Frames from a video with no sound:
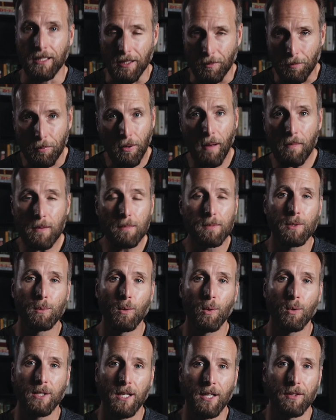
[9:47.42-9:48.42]
you probably
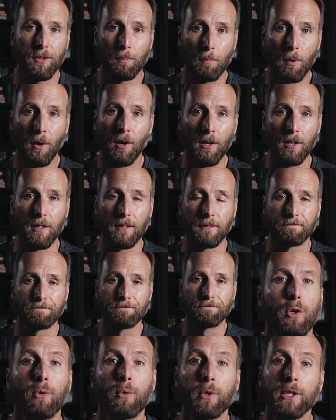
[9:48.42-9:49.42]
won't get the part.
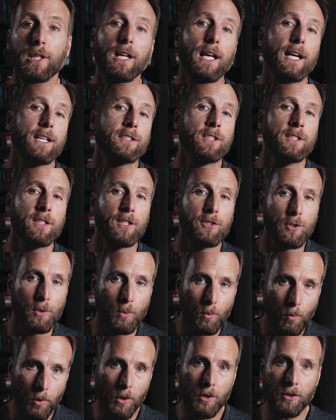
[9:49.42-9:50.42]
Realizing that
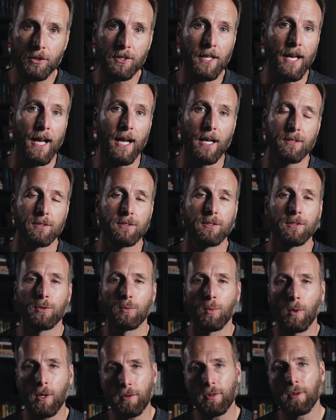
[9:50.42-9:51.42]
you weren't cast
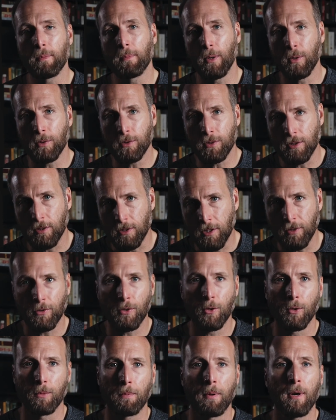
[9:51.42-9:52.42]
is one of the most
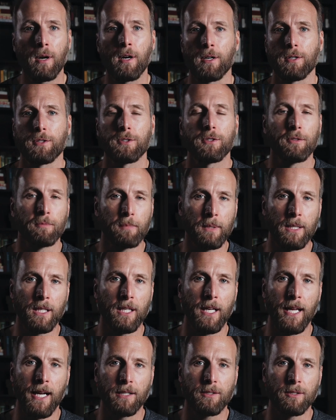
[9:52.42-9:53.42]
difficult parts of
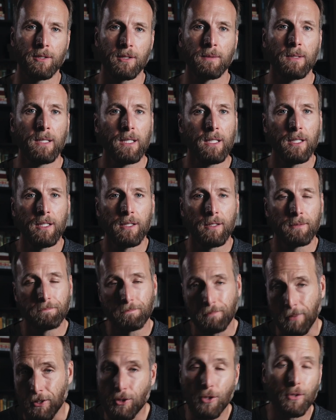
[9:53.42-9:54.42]
being an actor.
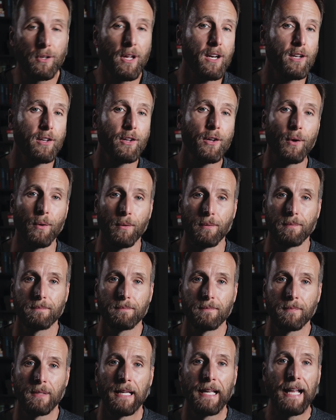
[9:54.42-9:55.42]
But you're not alone.
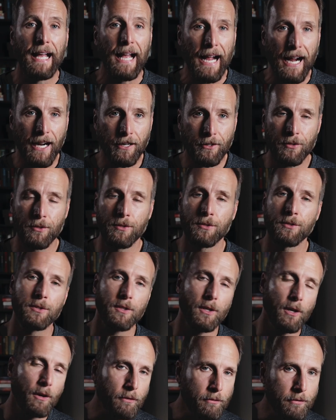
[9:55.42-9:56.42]

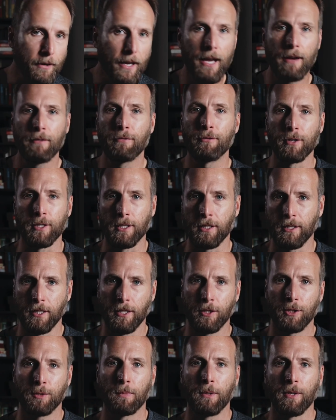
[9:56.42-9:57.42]
Actors of every
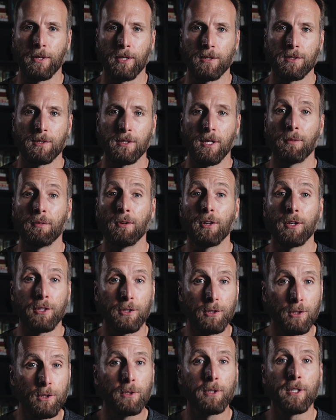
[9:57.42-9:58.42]
experience level,
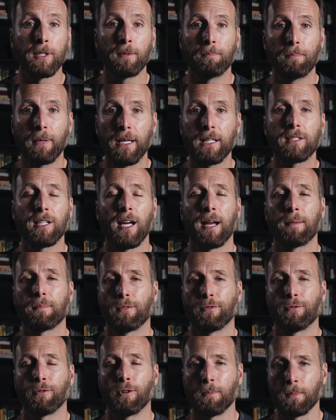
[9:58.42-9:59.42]
including big time
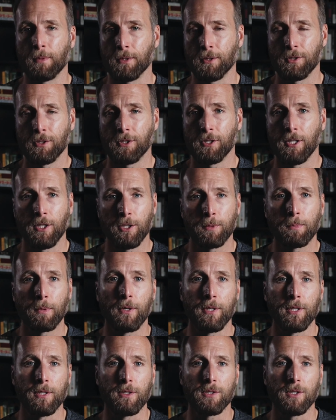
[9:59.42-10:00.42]
performers,
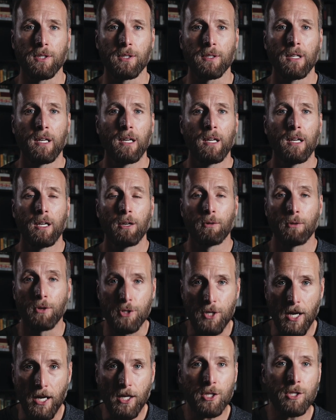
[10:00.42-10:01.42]
experience it.
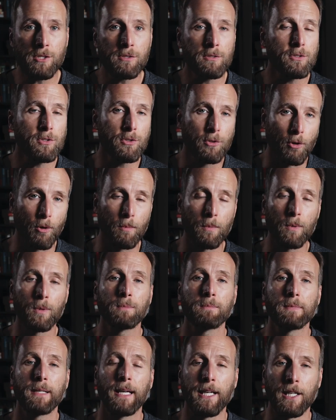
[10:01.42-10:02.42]
Rejection is
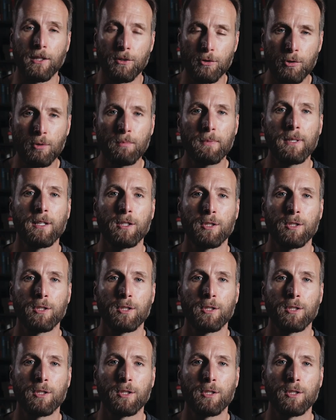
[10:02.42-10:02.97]
normal and it's to be